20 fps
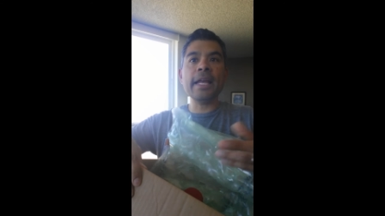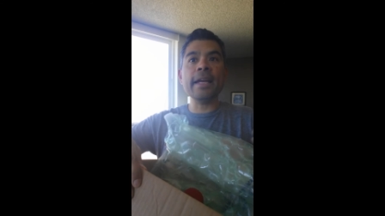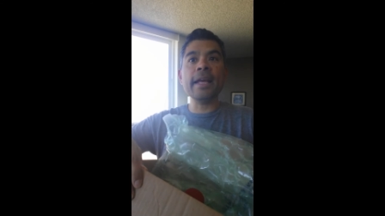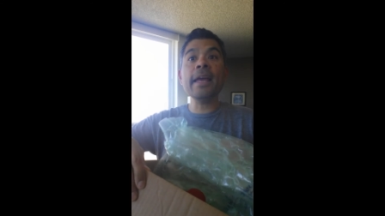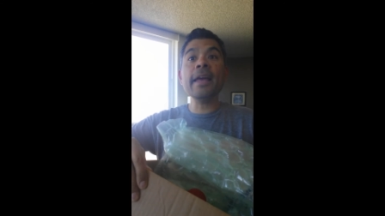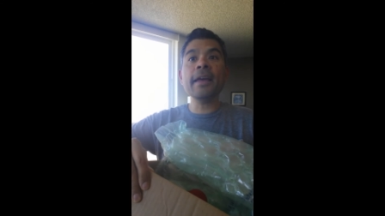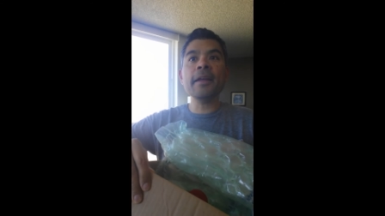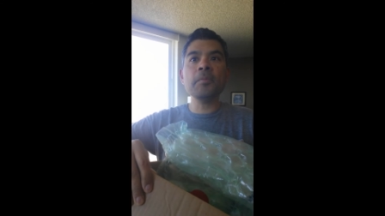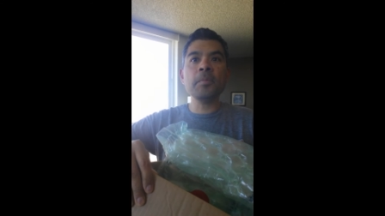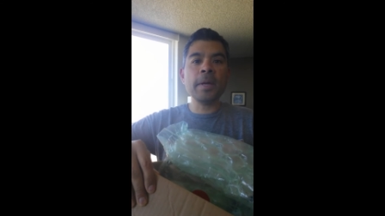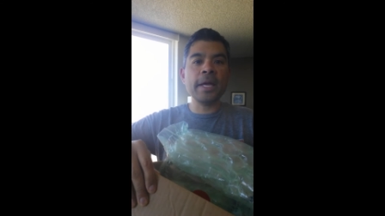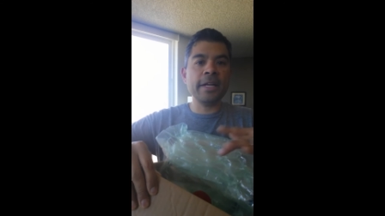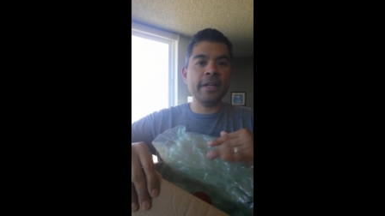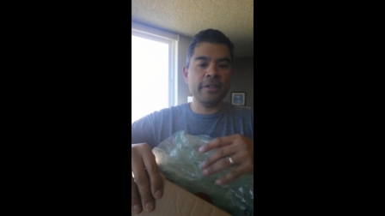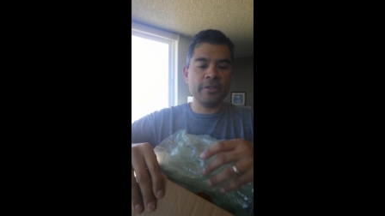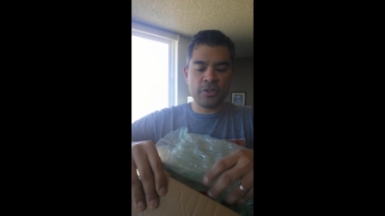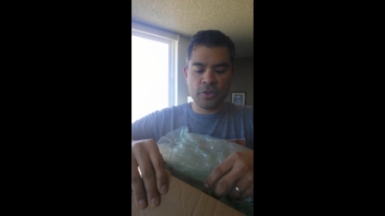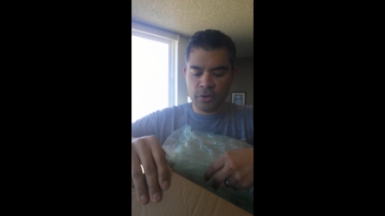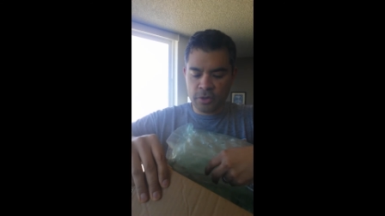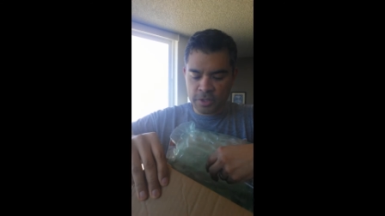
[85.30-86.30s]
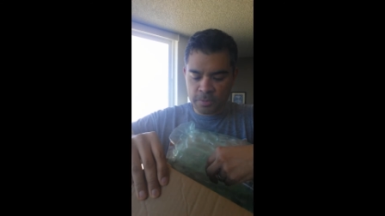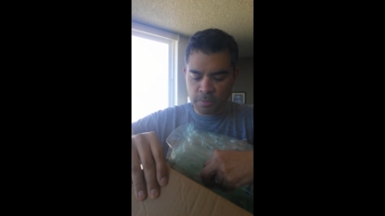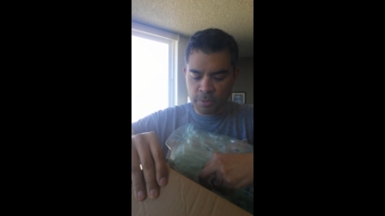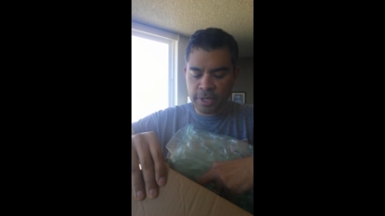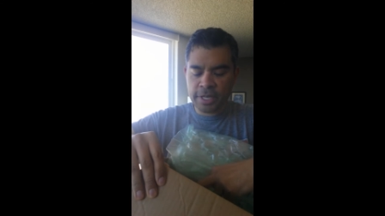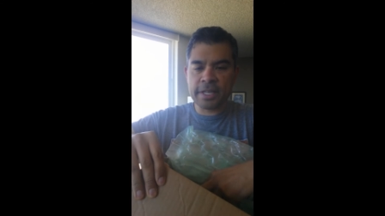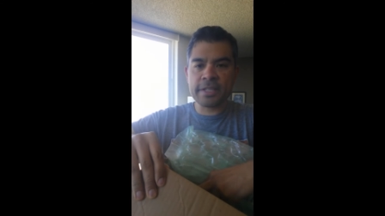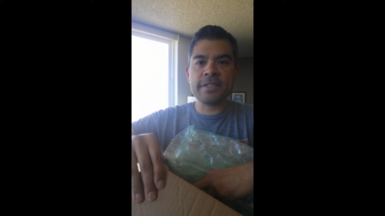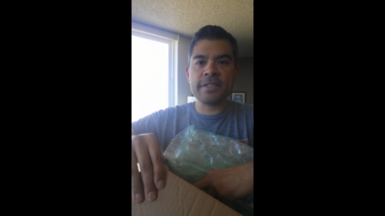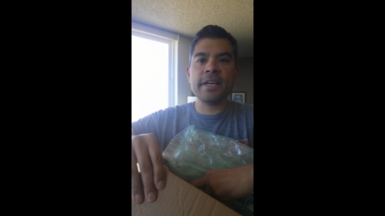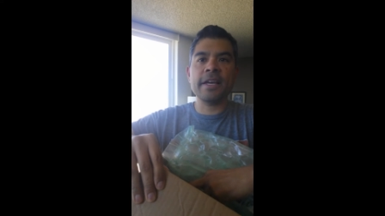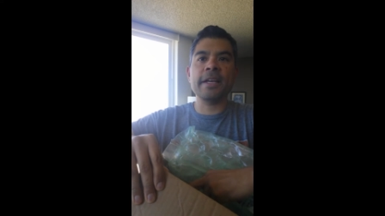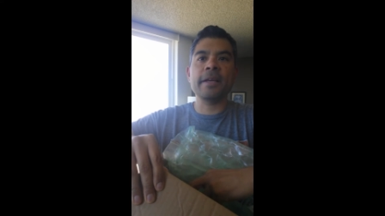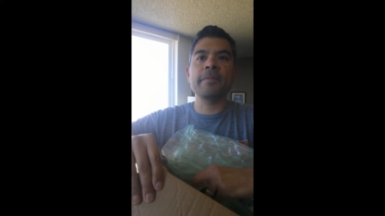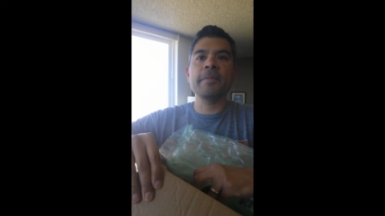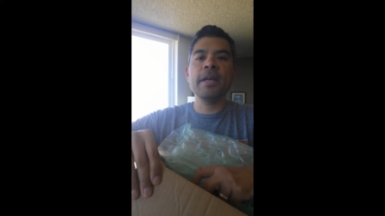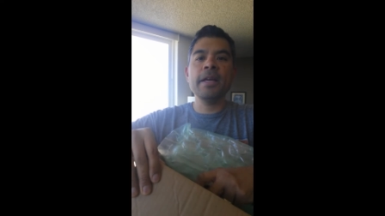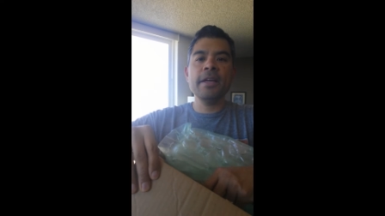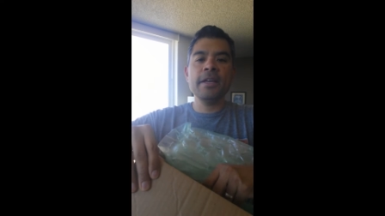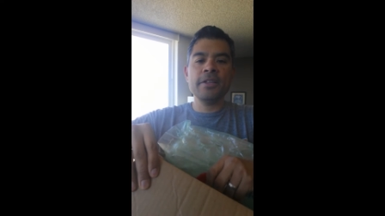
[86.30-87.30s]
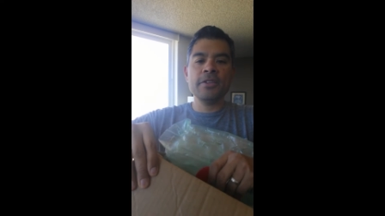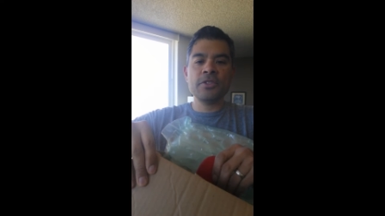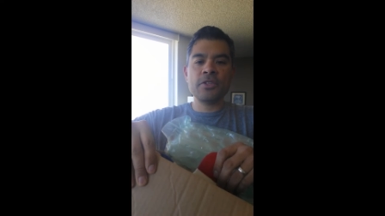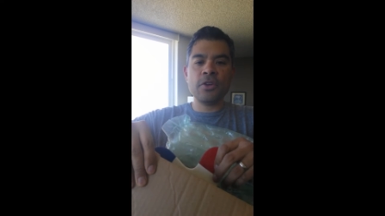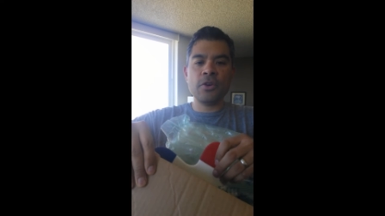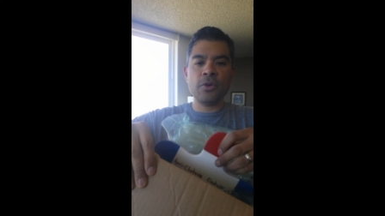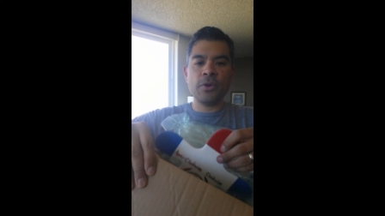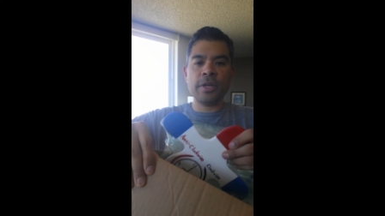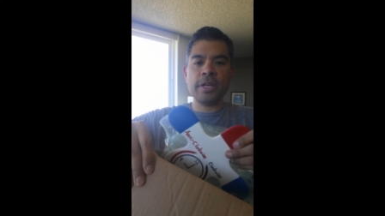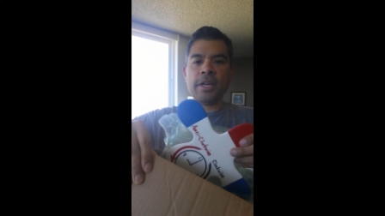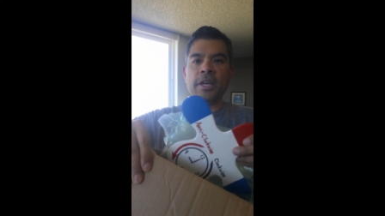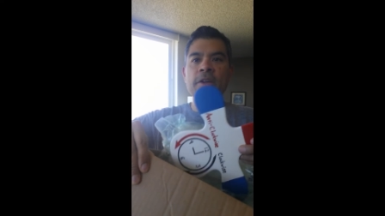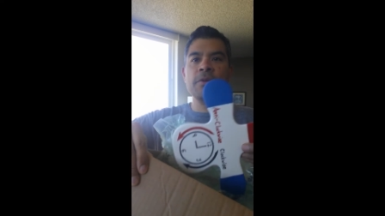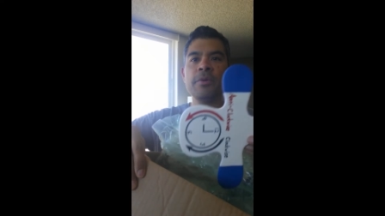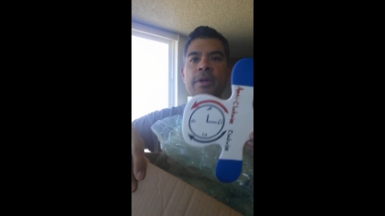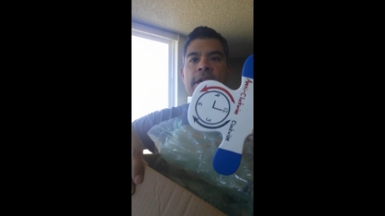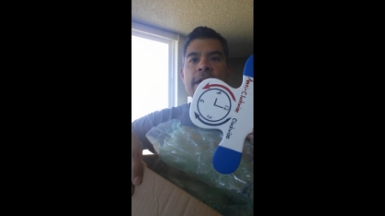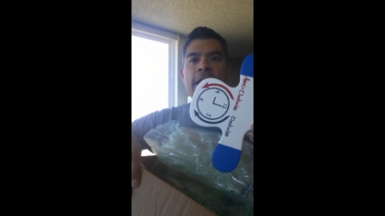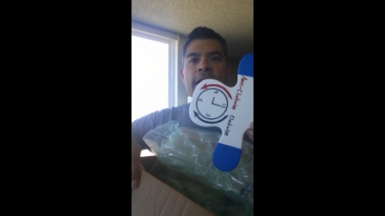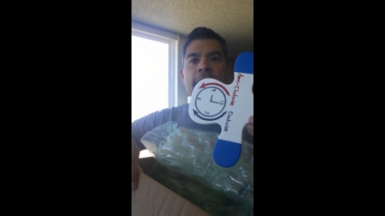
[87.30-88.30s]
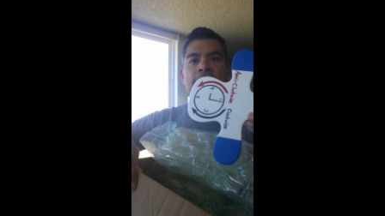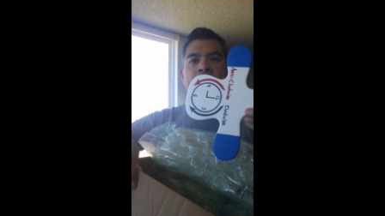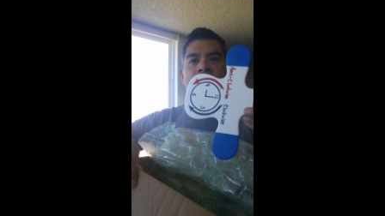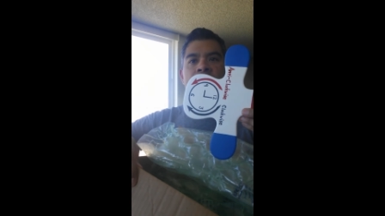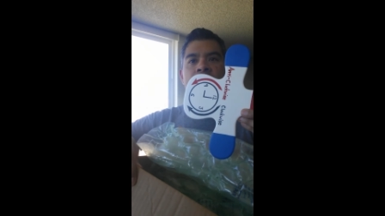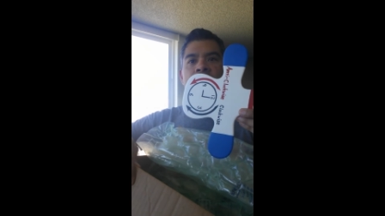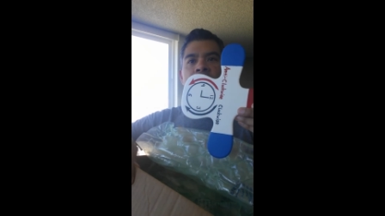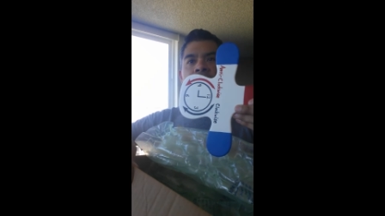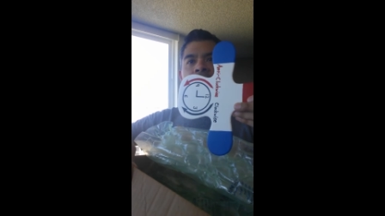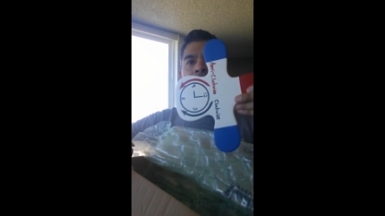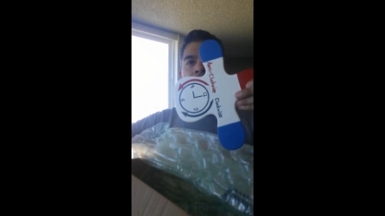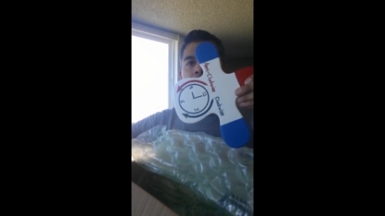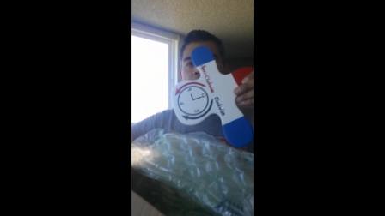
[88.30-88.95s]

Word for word: and hand painted, so it's pretty exciting. So here we have